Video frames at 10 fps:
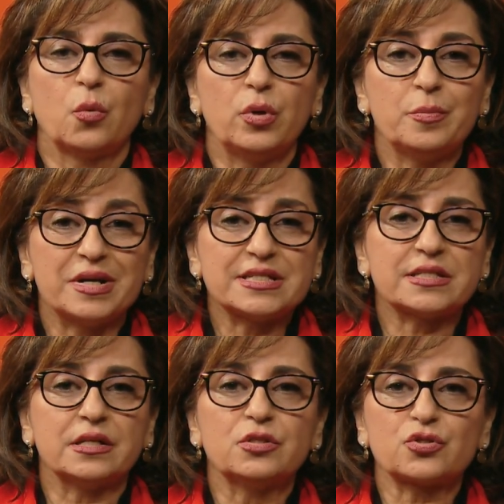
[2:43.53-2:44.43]
We
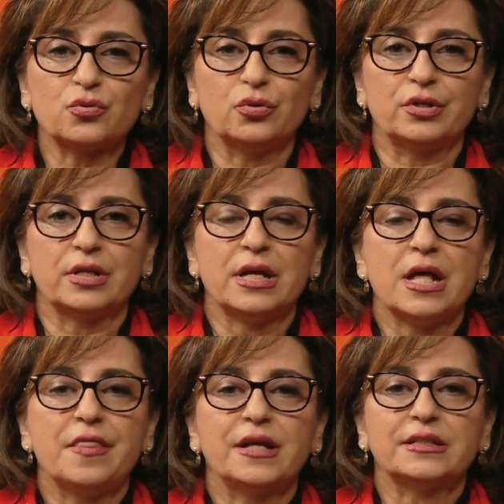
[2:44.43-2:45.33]
must ensure
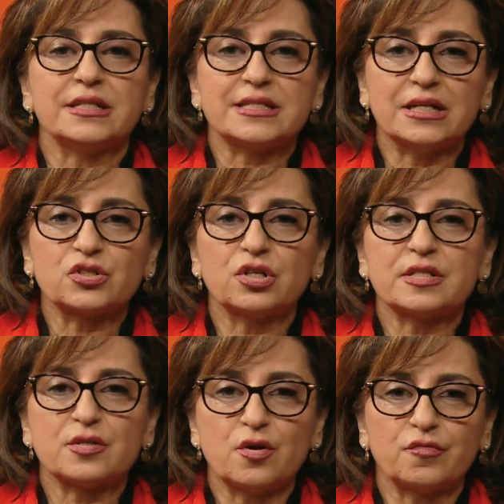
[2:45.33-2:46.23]
that essential
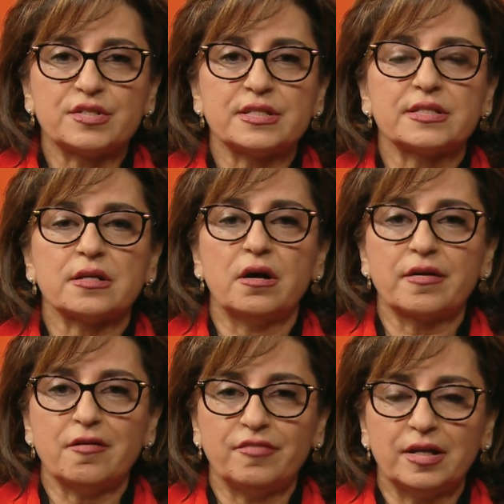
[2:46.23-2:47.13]
services
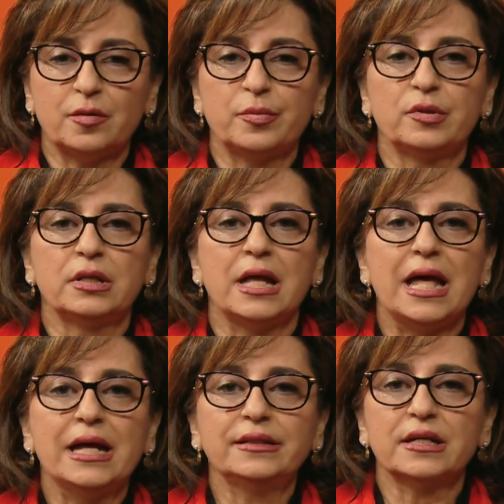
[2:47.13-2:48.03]
are available
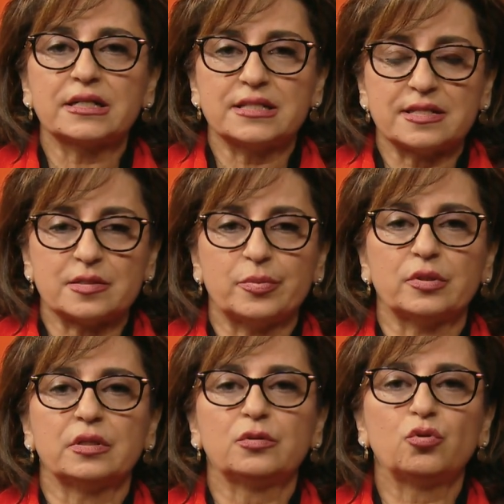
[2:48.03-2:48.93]
and
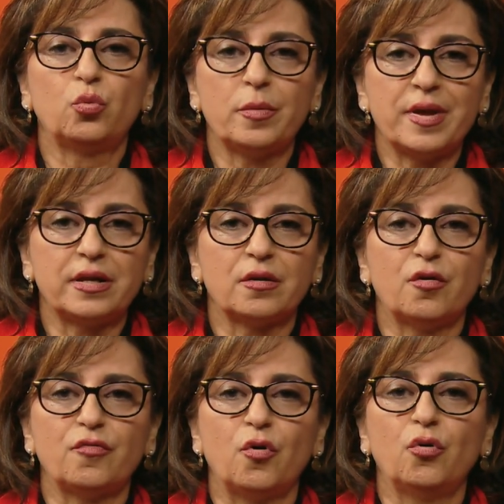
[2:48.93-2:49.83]
accessible to women
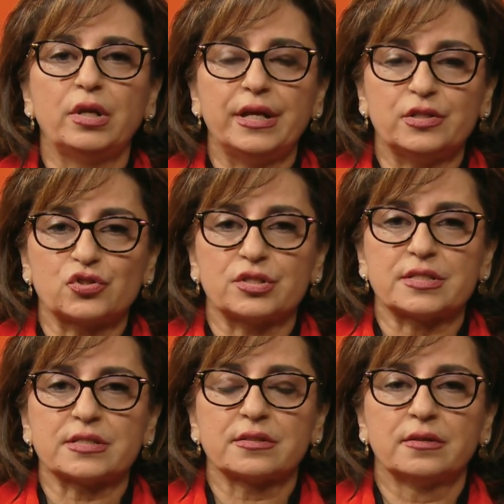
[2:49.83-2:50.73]
of all
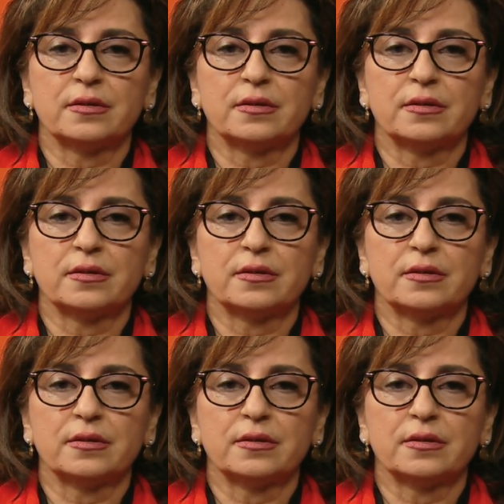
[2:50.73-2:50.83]
ages.